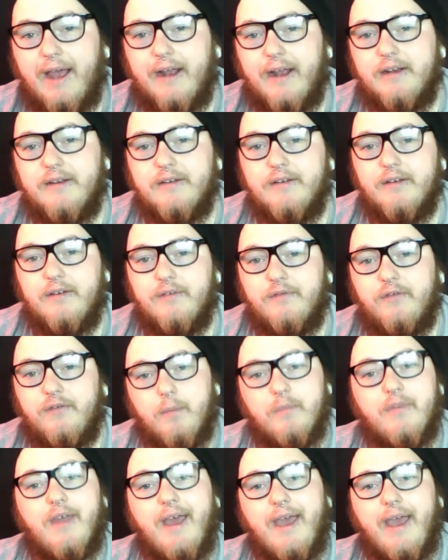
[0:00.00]
and
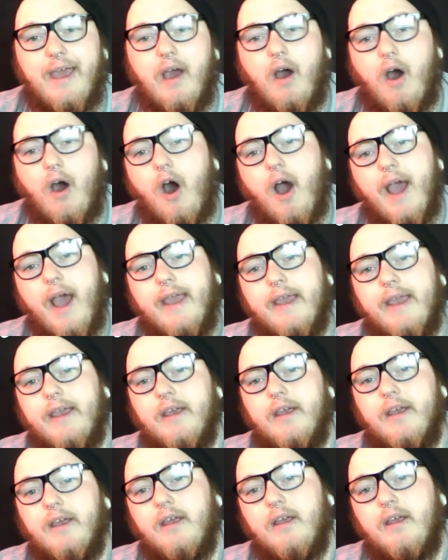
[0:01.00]
from there
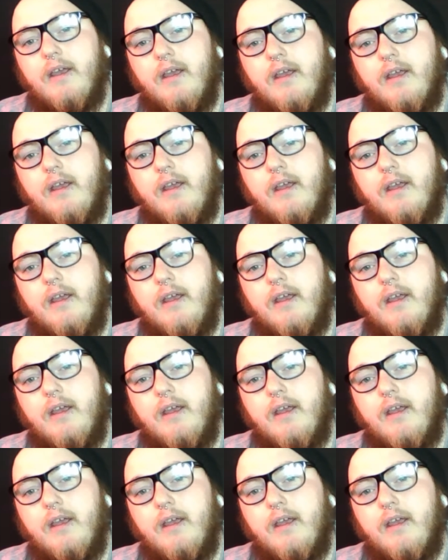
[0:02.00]
I